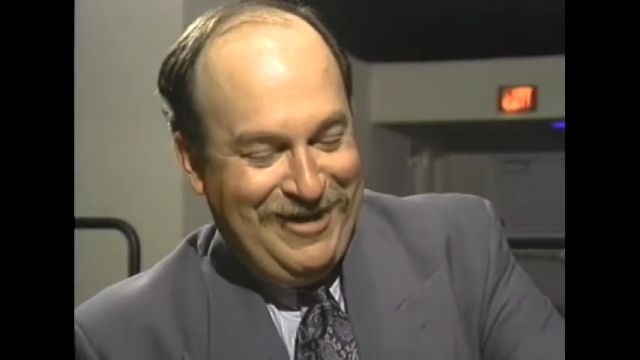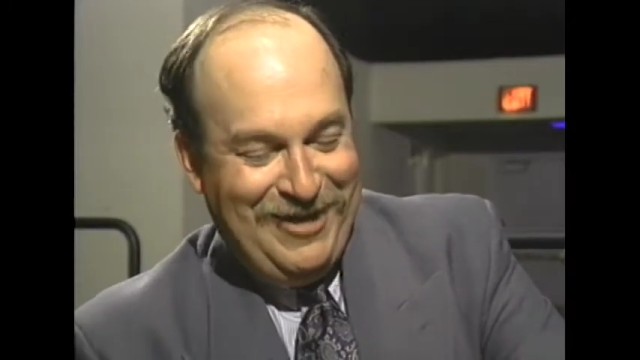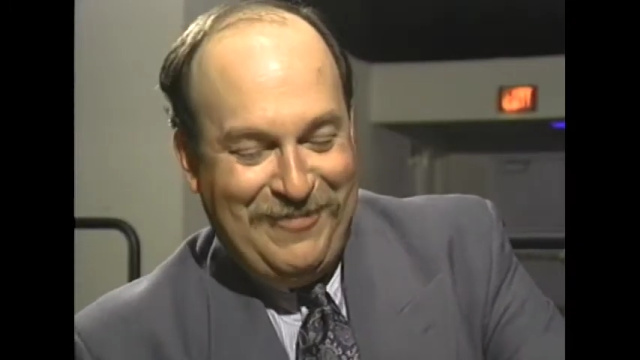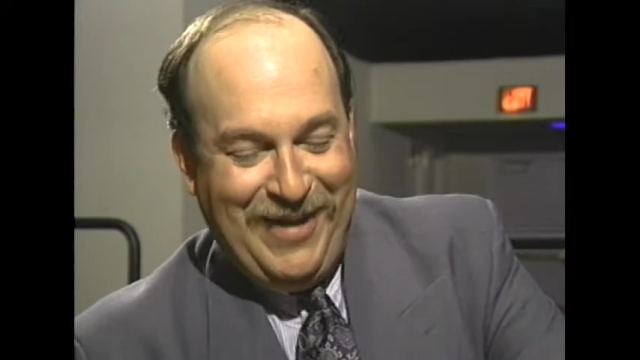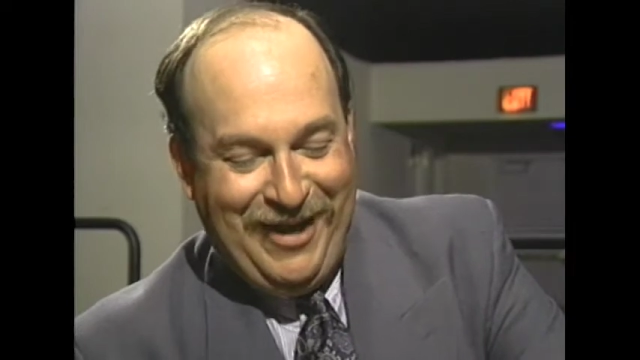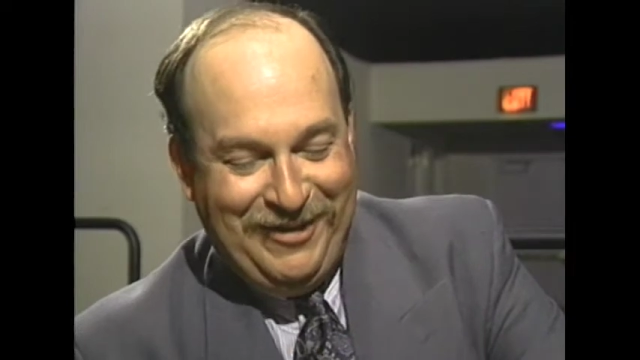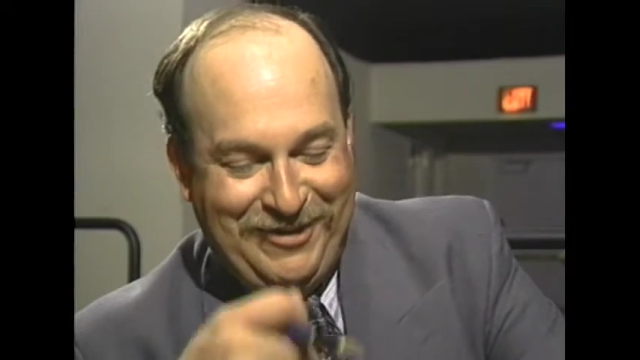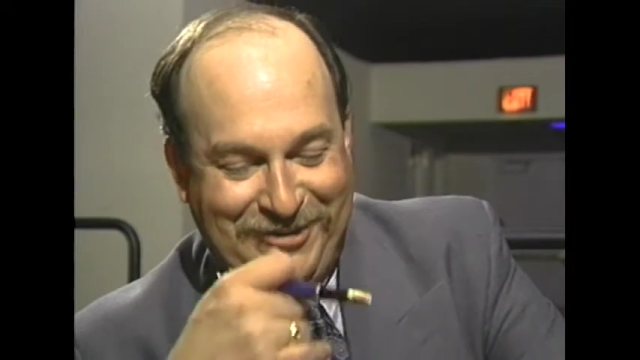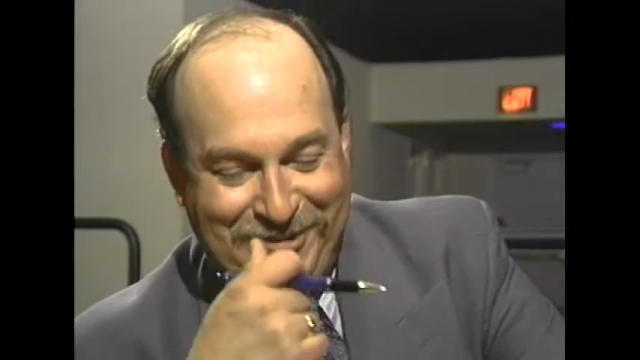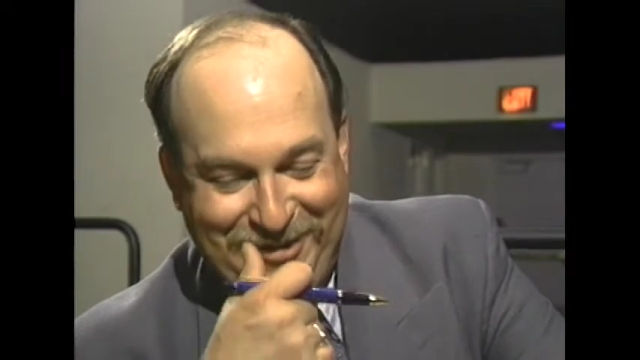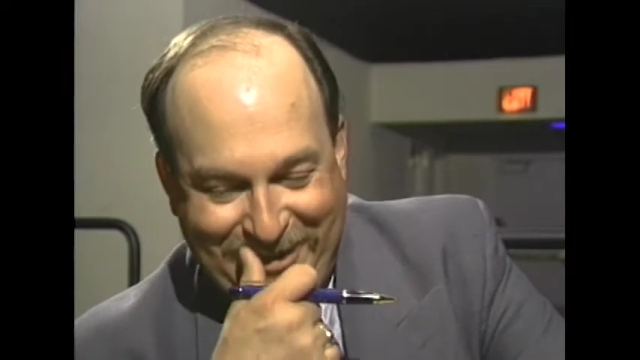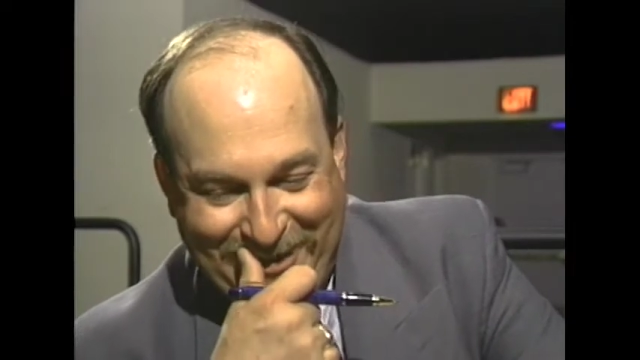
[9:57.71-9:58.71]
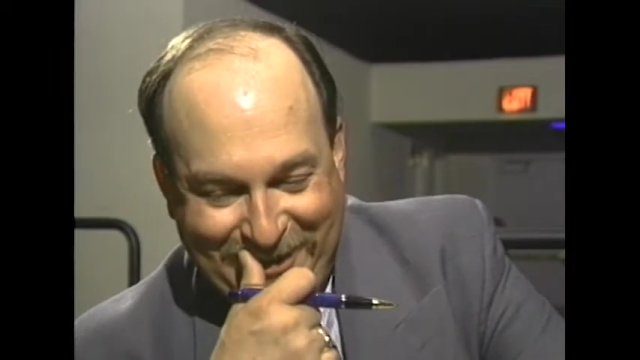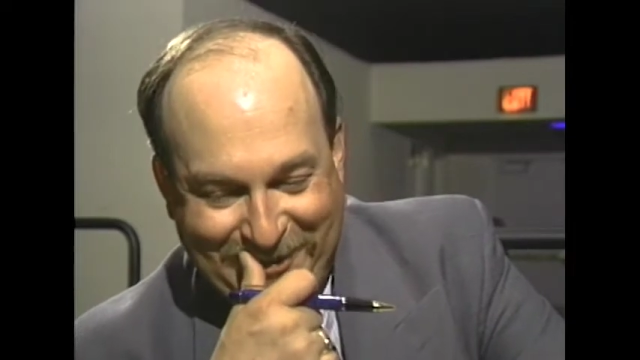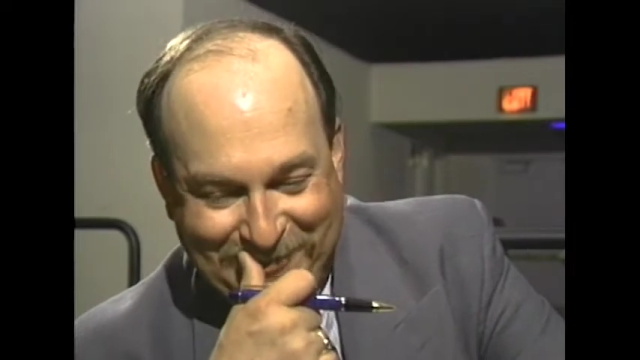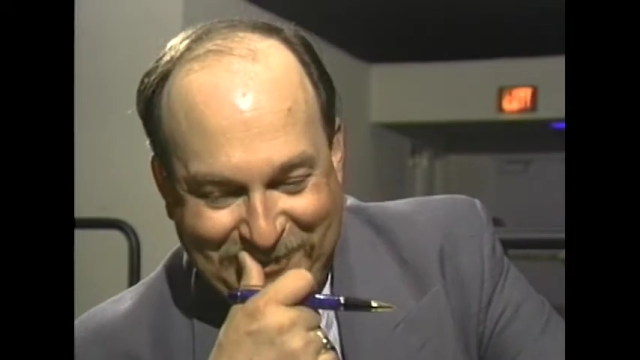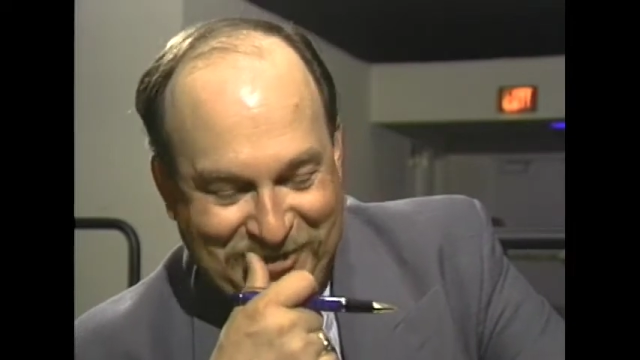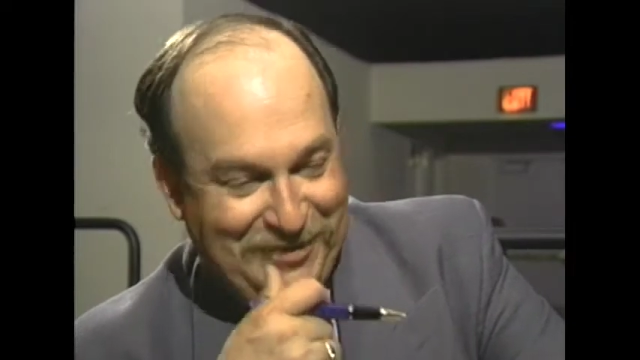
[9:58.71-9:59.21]
about you,
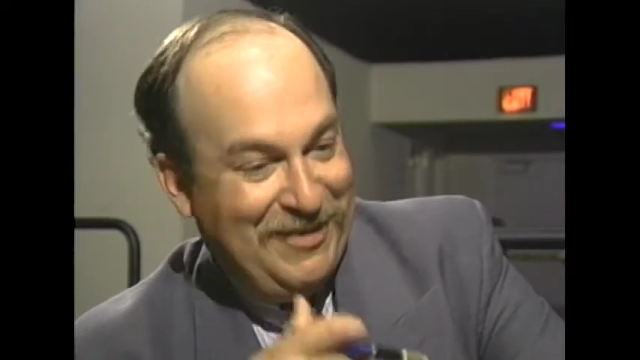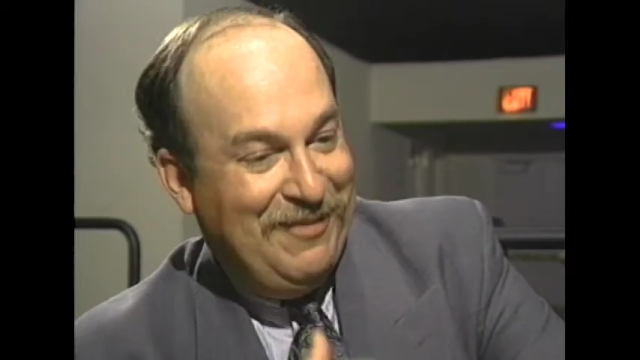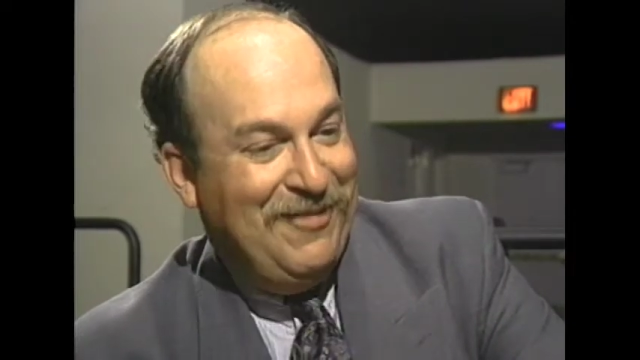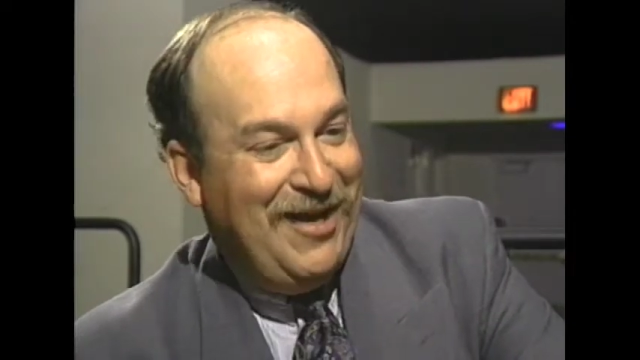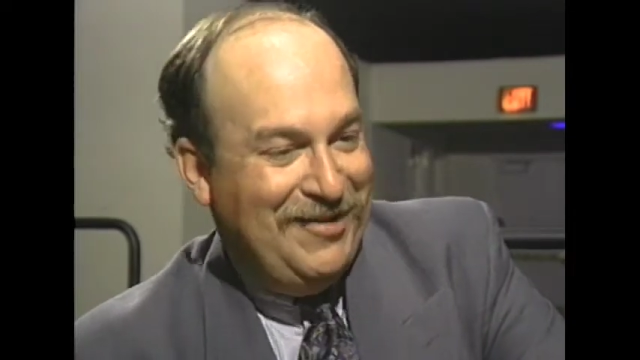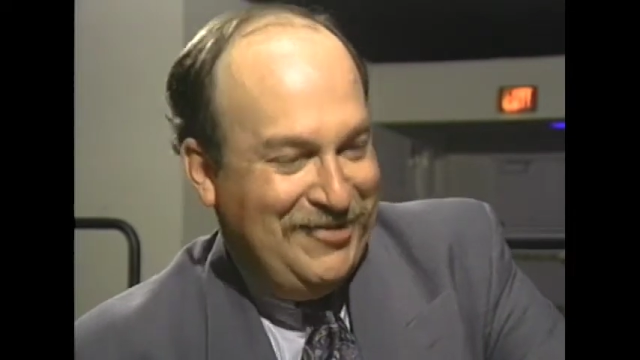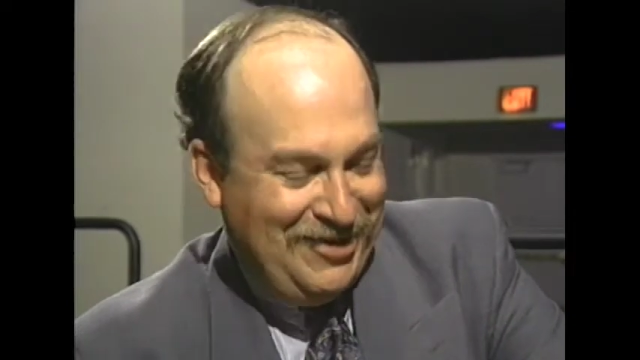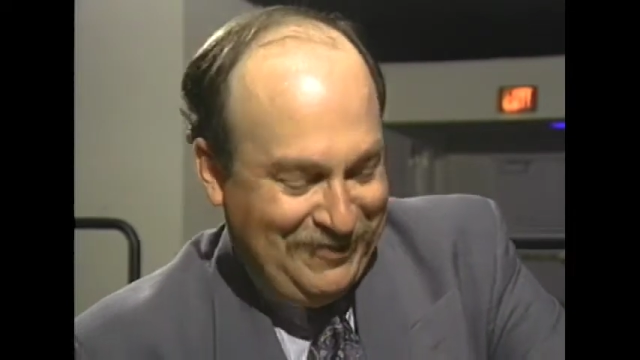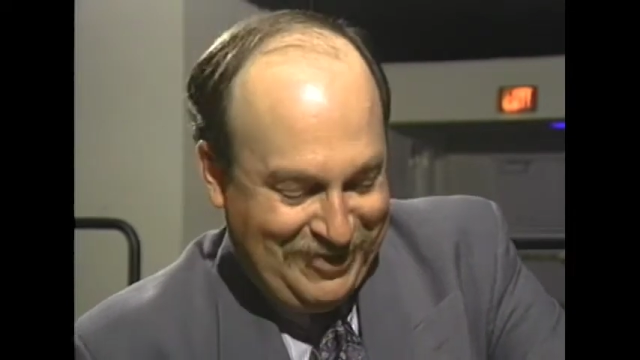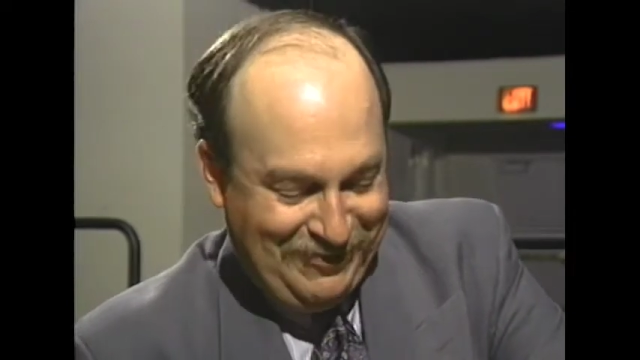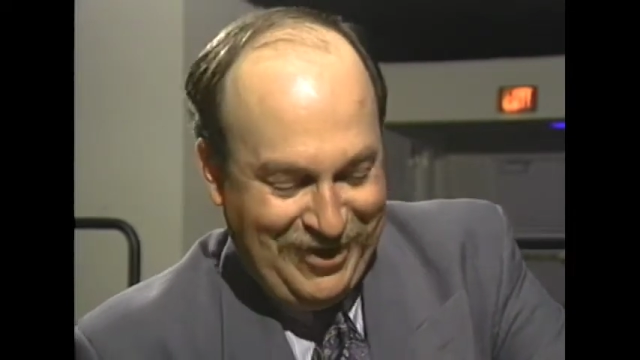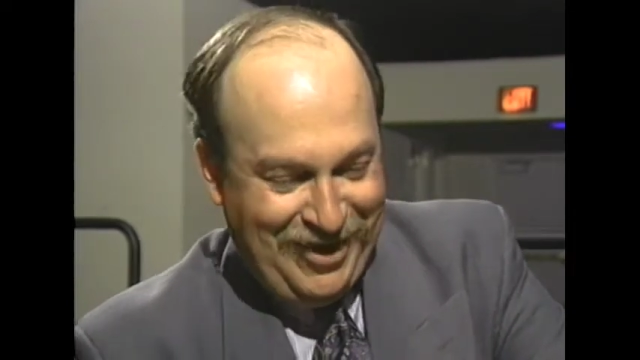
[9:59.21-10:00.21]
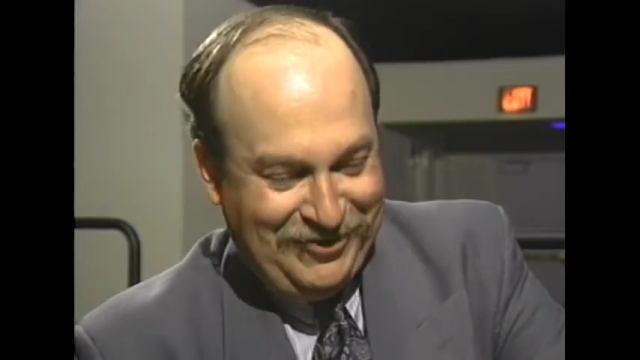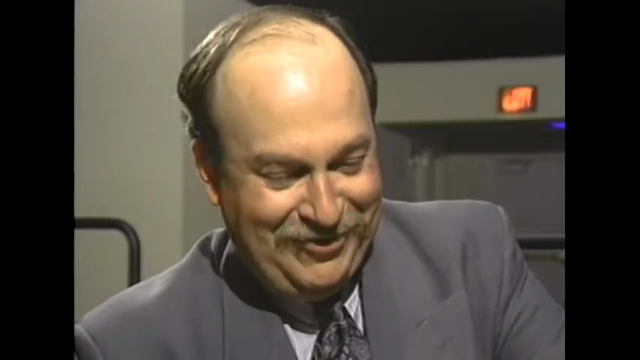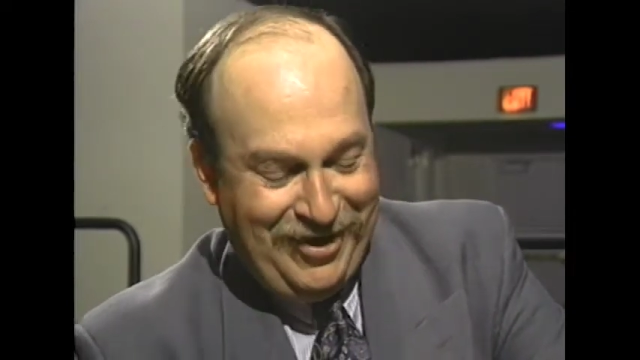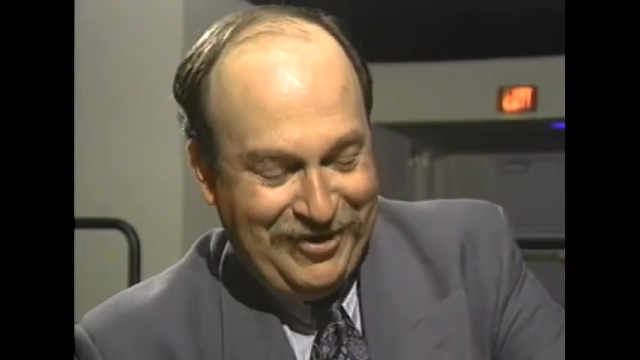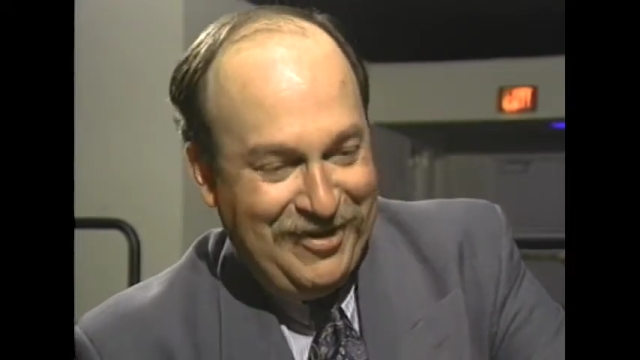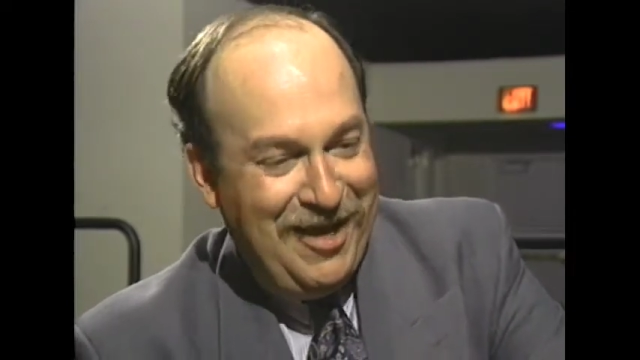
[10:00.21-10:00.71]
some of them nice, some of them not so
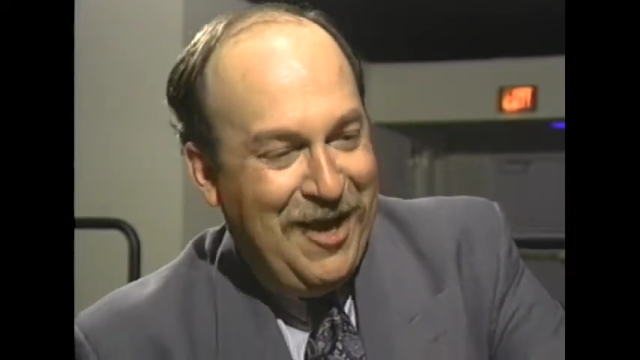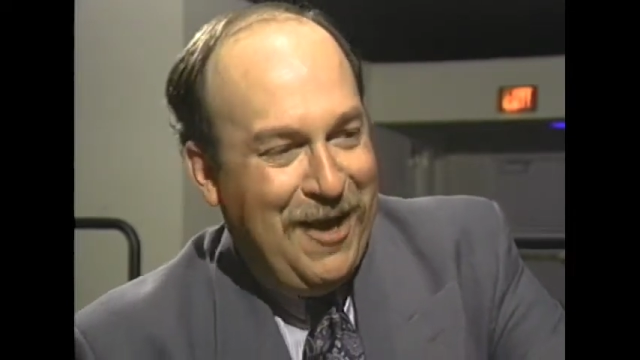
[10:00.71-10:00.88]
nice.